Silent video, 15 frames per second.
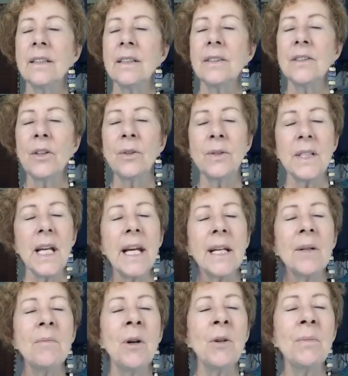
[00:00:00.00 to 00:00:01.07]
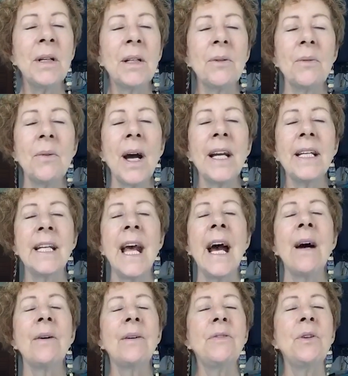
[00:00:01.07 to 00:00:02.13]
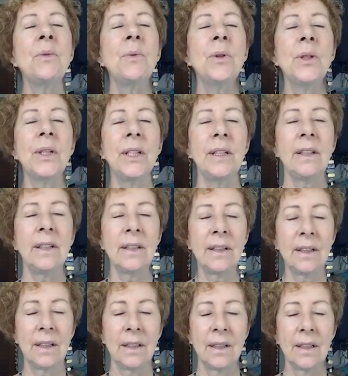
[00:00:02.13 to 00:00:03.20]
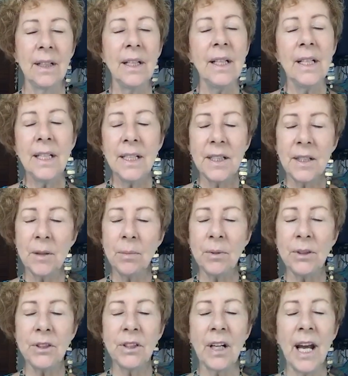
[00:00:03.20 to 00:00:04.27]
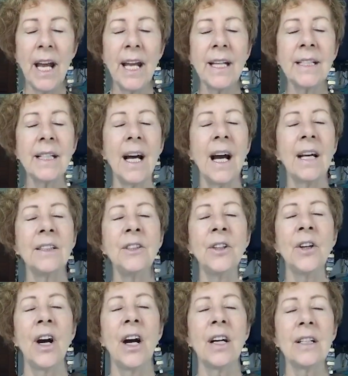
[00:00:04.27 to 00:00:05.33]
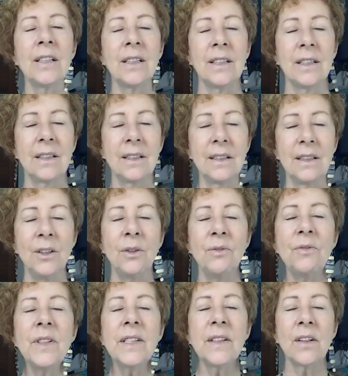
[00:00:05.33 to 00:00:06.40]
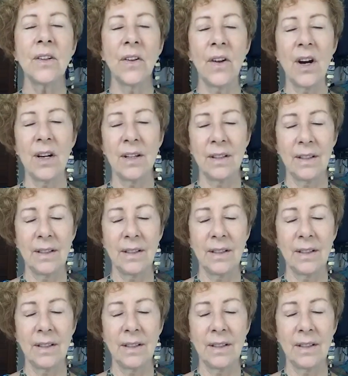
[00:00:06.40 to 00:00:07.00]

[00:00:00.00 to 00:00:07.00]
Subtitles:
So take a moment right now, if you would, to put your hand on your heart, your physical heart.